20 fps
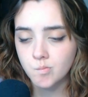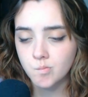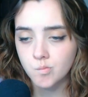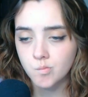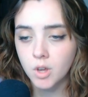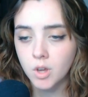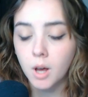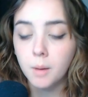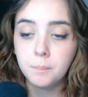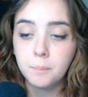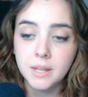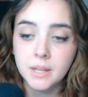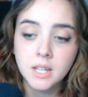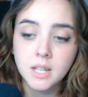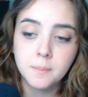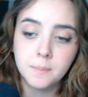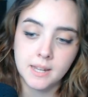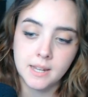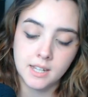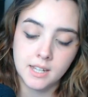a big
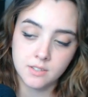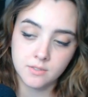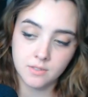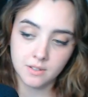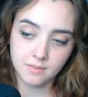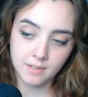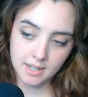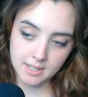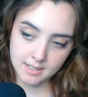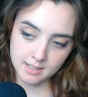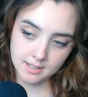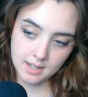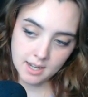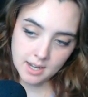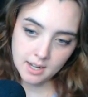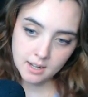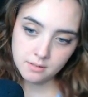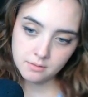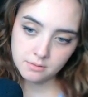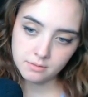piece of advice I
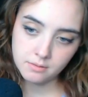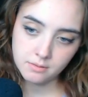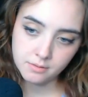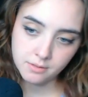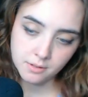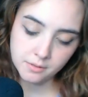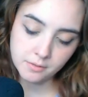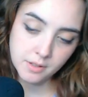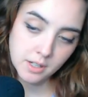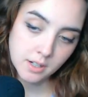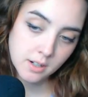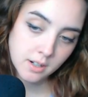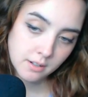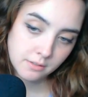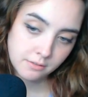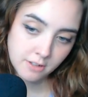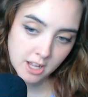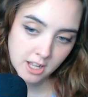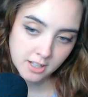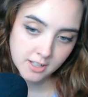have for fear of
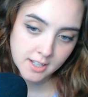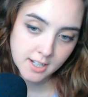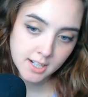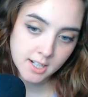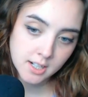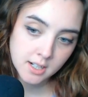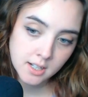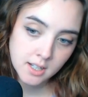failure